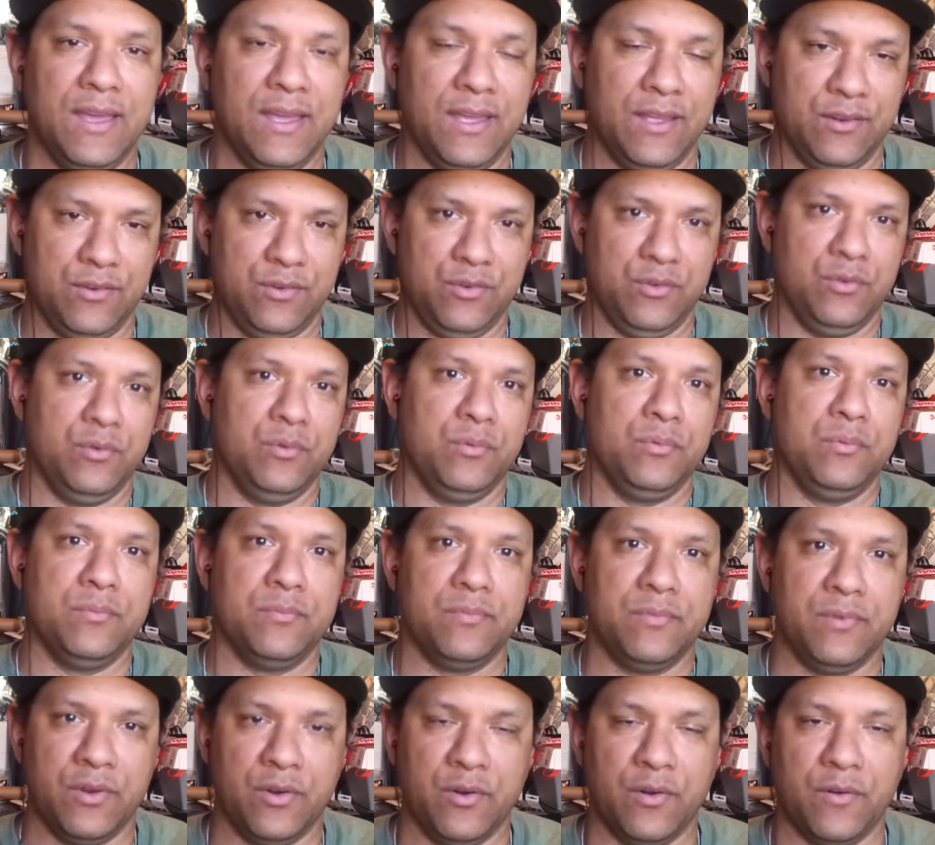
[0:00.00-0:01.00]
into,
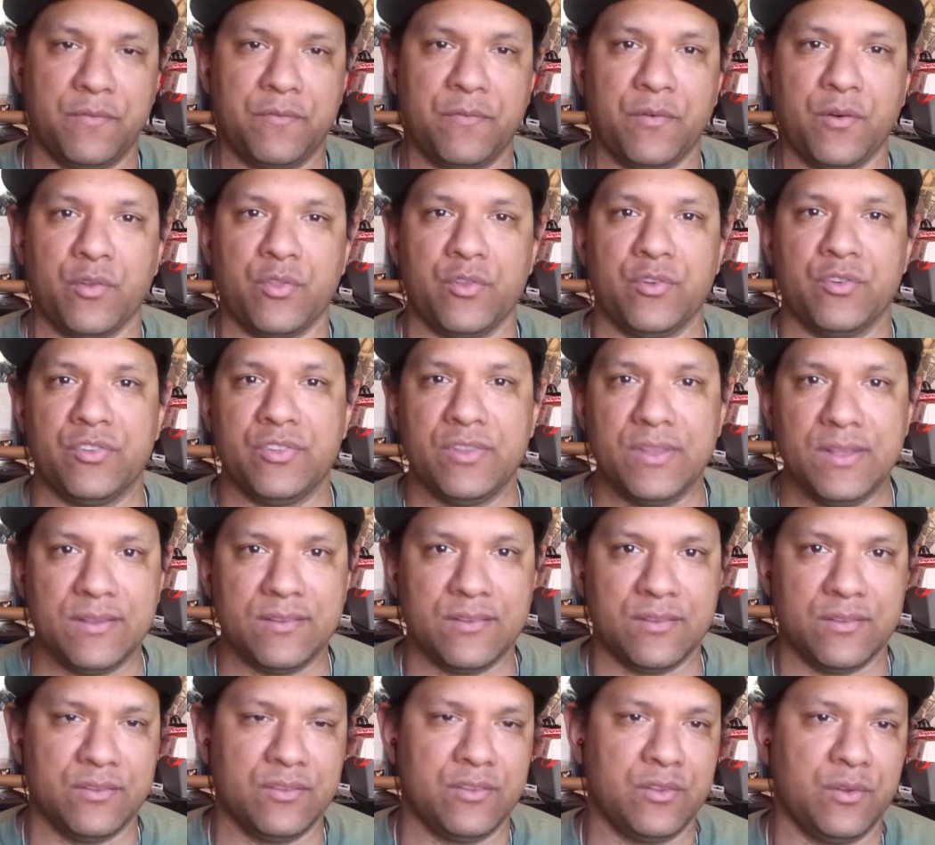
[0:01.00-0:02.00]
you know, further
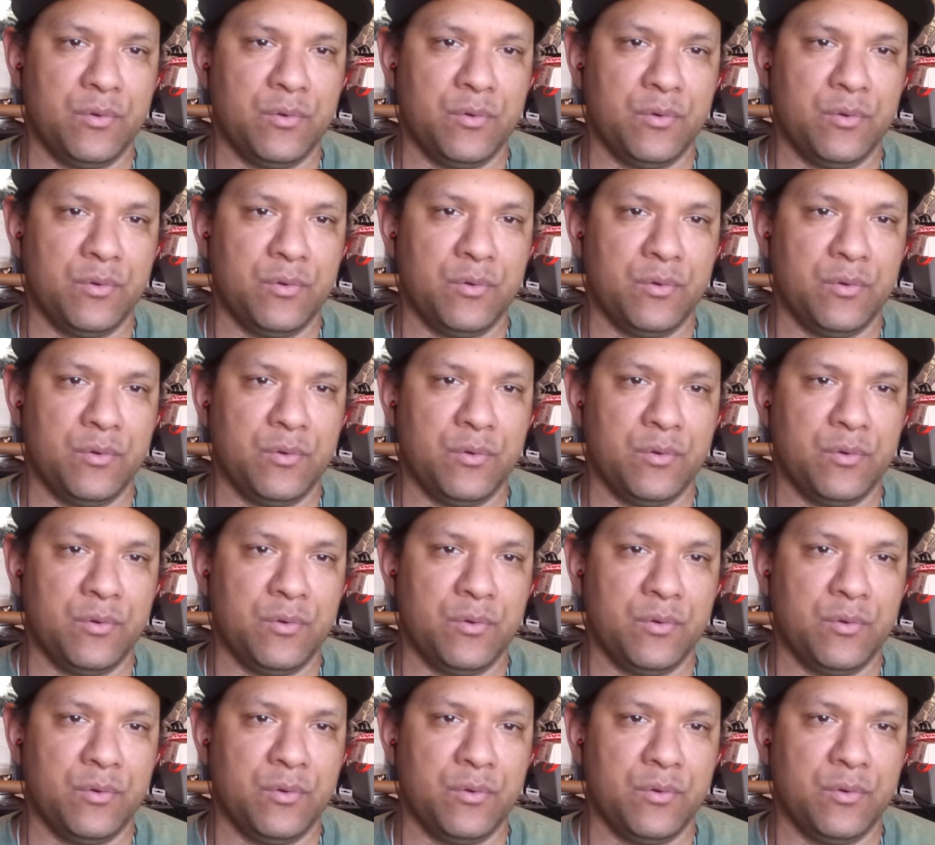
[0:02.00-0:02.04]
seasons.